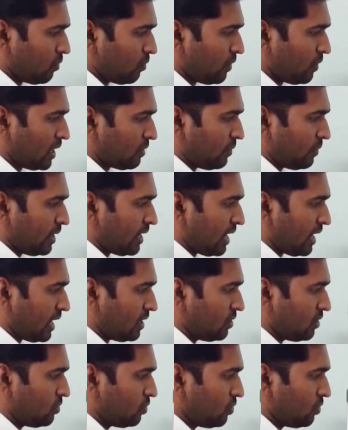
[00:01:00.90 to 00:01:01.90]
where we can
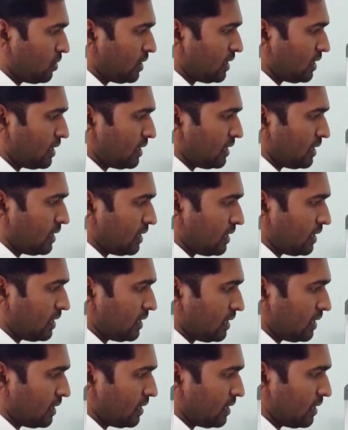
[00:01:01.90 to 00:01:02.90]
do
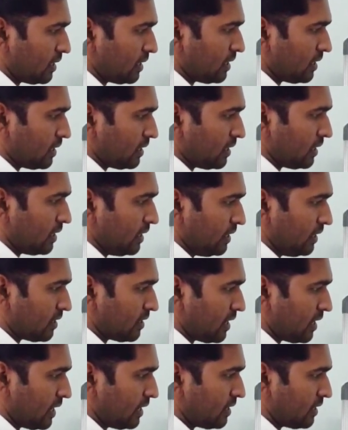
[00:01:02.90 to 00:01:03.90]

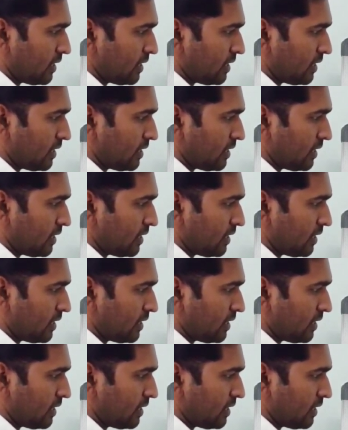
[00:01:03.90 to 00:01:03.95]
intraday